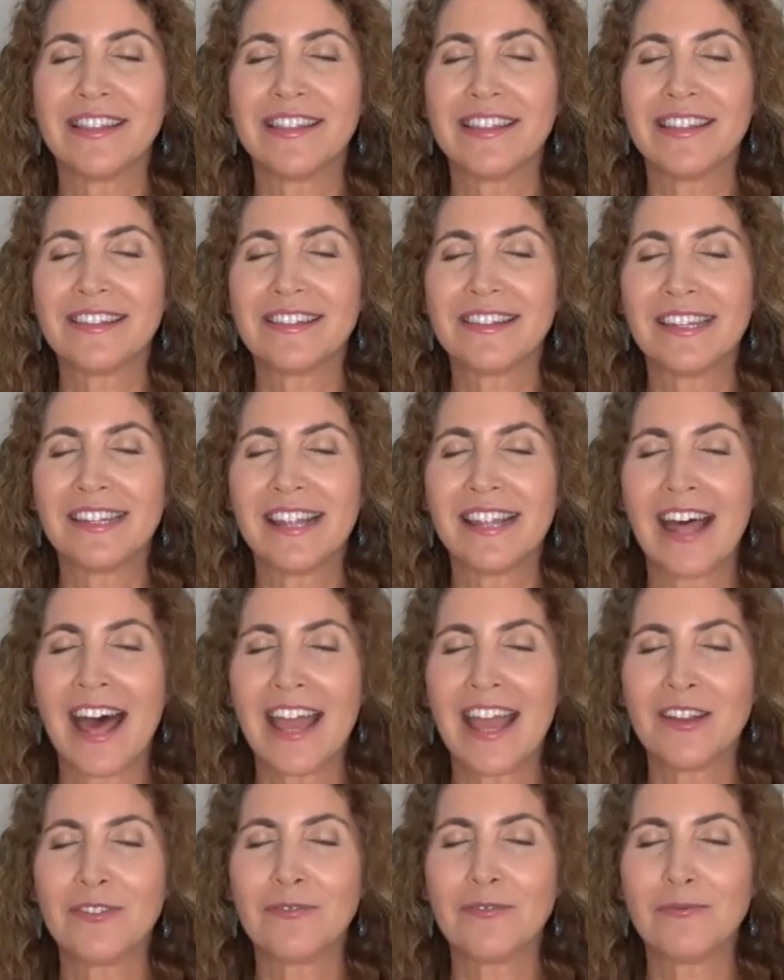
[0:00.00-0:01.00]
this
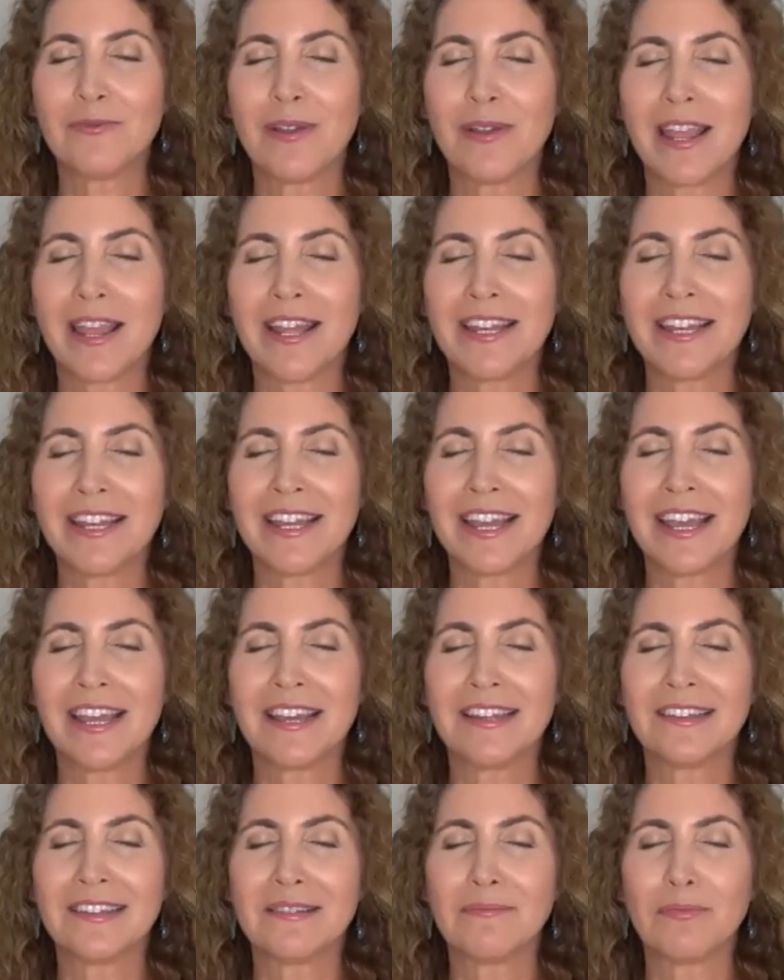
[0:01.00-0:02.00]
light
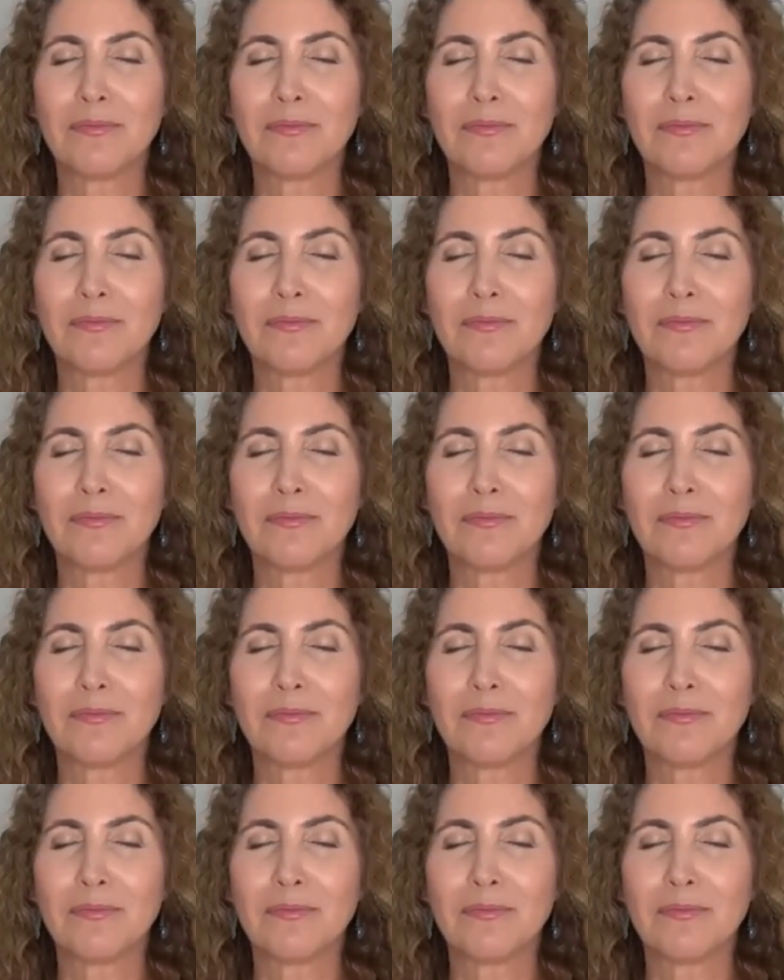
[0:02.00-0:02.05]
radiates,